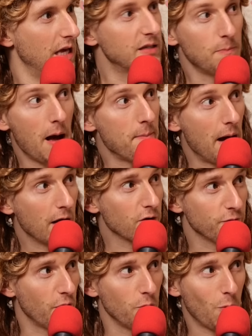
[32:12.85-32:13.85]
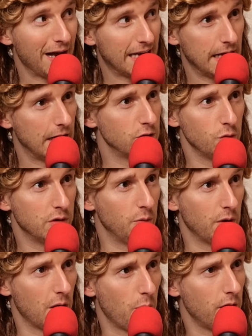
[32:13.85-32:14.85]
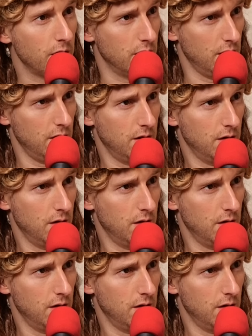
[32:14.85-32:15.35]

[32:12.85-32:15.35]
It's my microphone. Why can't I do with it what I want?